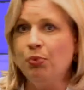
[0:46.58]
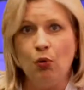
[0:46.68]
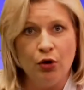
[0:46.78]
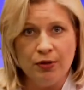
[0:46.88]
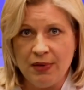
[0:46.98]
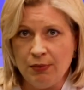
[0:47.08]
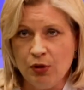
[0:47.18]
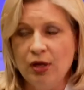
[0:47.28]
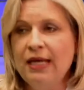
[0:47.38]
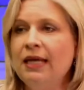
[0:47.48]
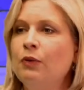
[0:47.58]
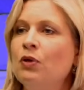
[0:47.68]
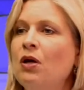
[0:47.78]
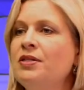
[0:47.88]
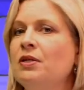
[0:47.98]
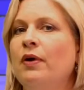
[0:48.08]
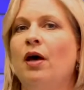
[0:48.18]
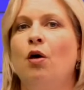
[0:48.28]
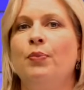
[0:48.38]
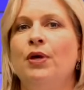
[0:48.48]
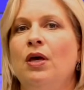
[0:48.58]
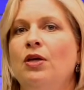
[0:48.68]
Board member. It will also help